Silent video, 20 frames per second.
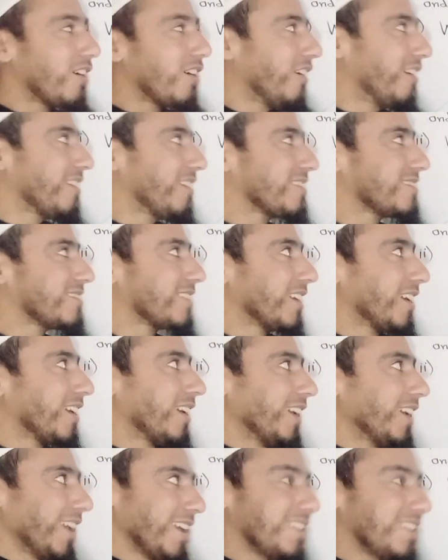because
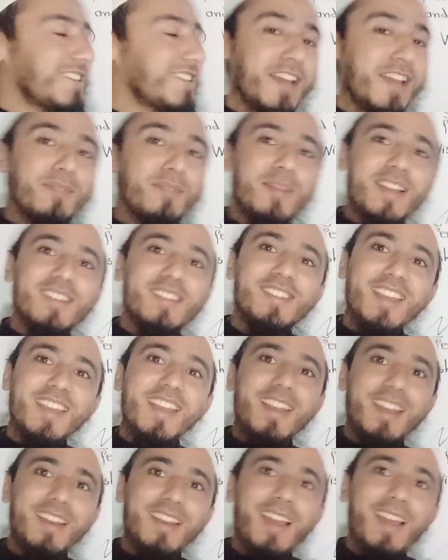it can be
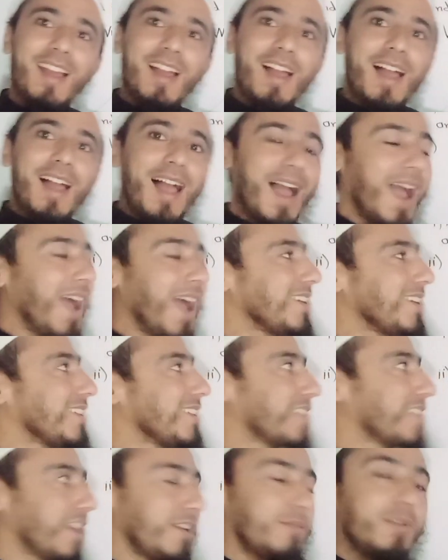seen and
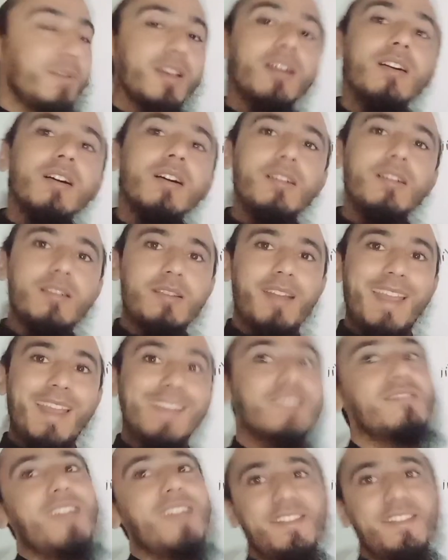it can be heard
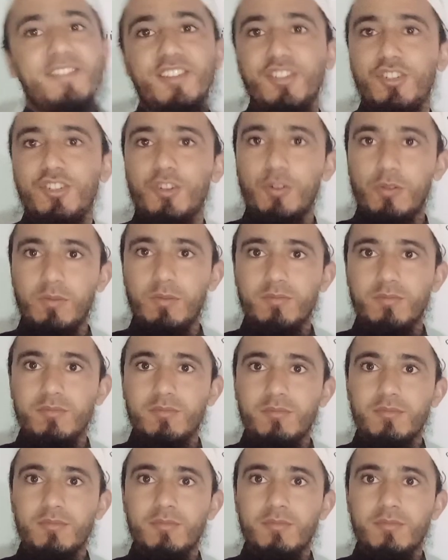and listened to.